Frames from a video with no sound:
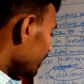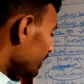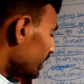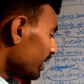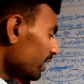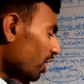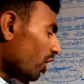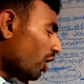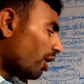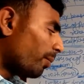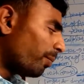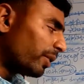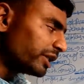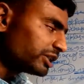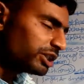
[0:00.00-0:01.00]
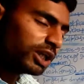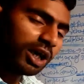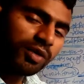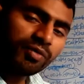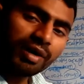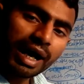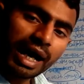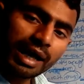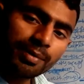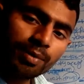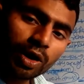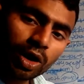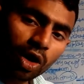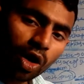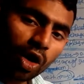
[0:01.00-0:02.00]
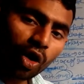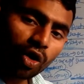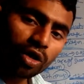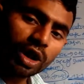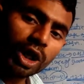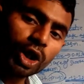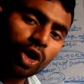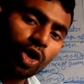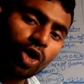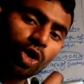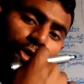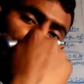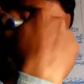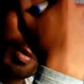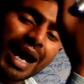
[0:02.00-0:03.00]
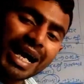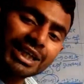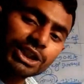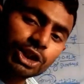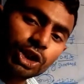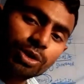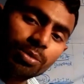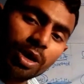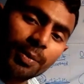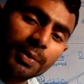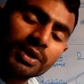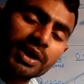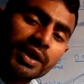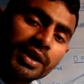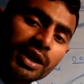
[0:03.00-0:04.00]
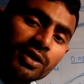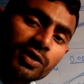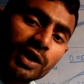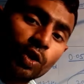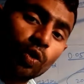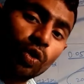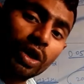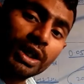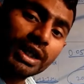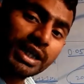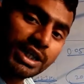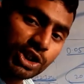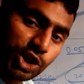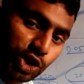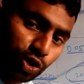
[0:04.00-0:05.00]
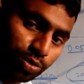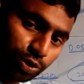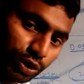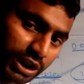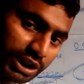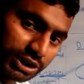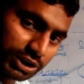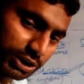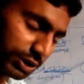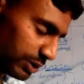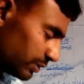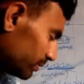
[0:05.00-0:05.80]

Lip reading: in a muscle fiber occur on maximum threshold stimulus.